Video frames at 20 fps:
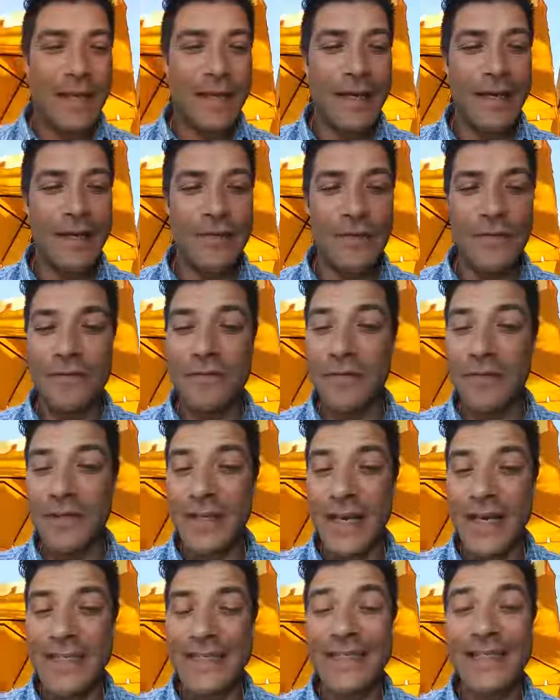You gotta do it for
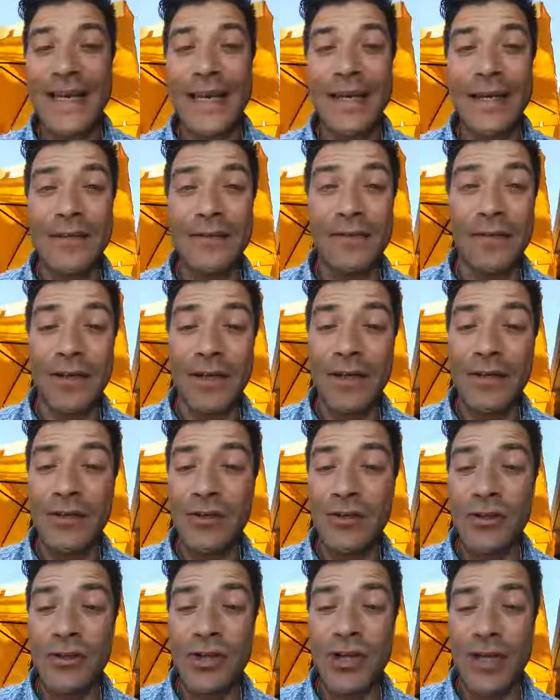10 seconds on
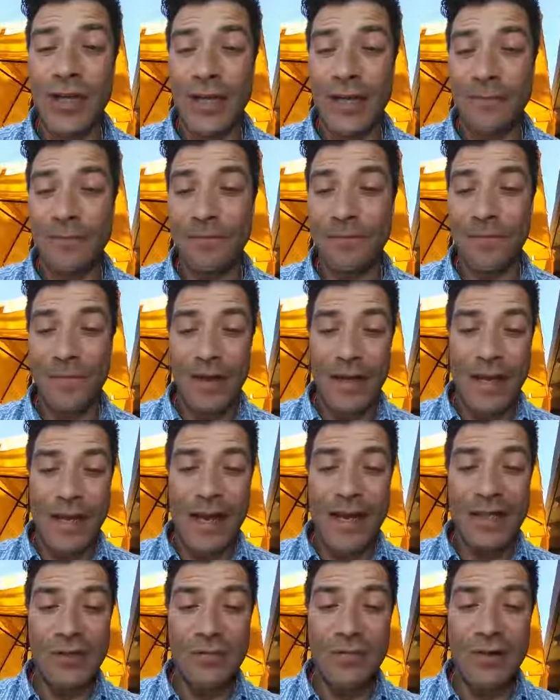each cheek.
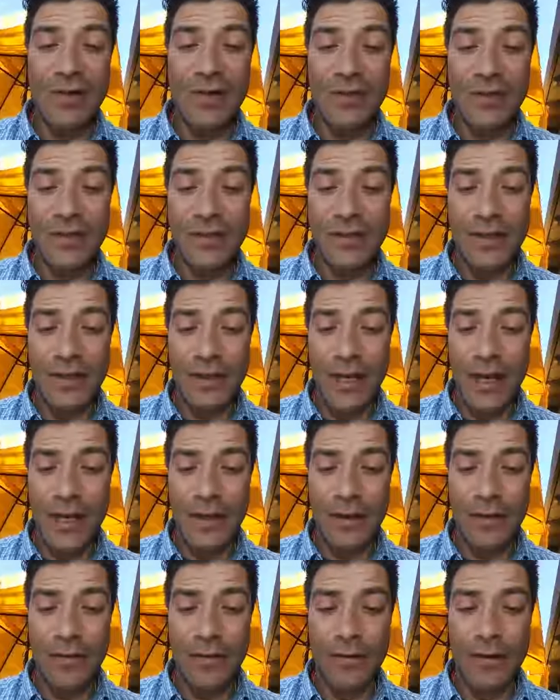It's really just to
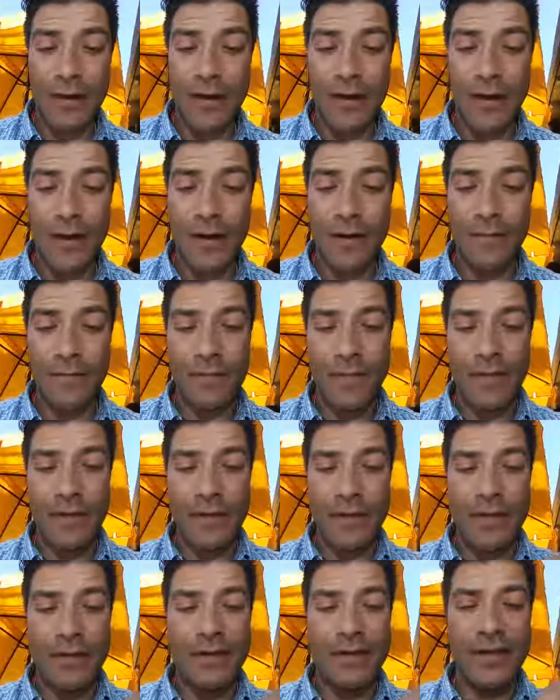gain your uh,
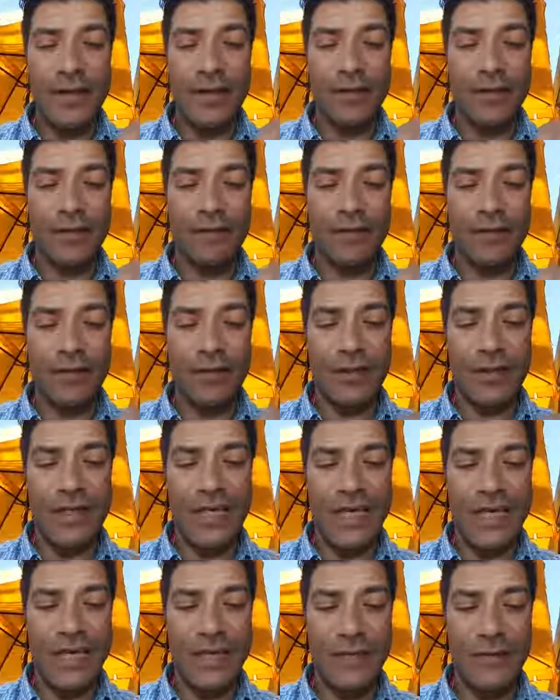the cells of your
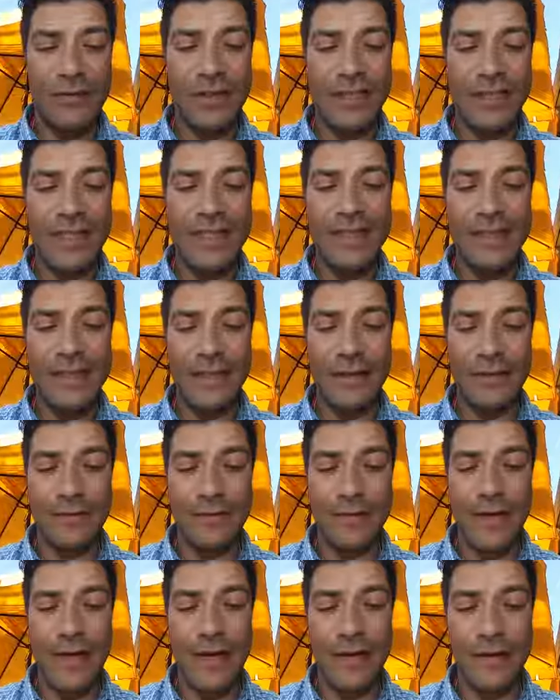skin, your skin
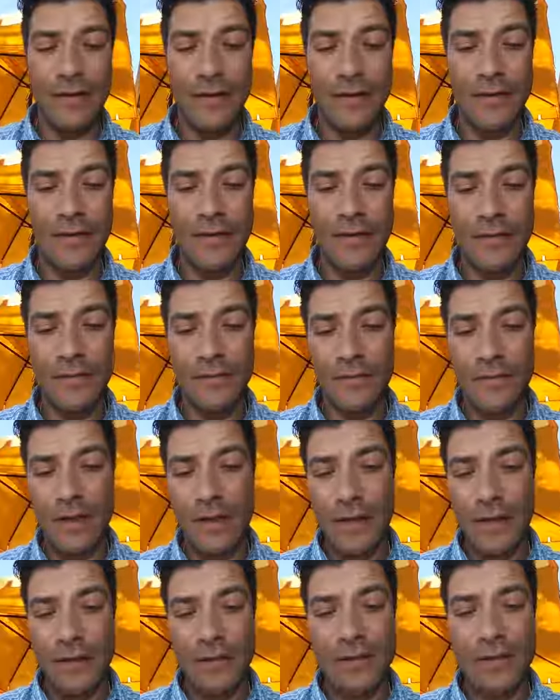cells, not your
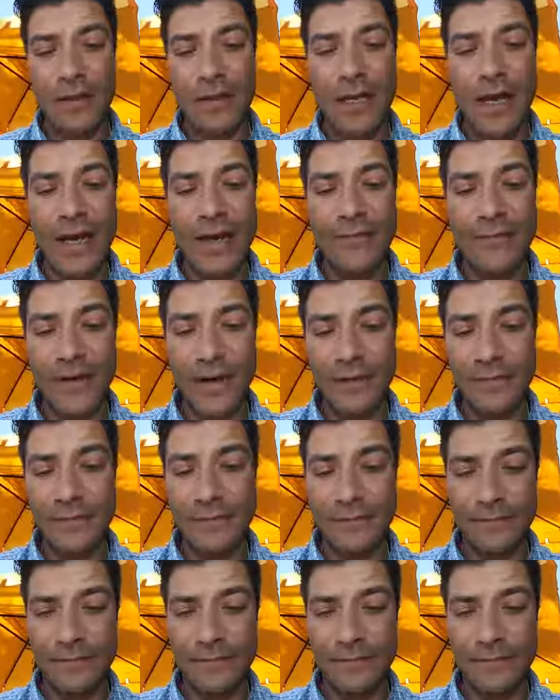saliva.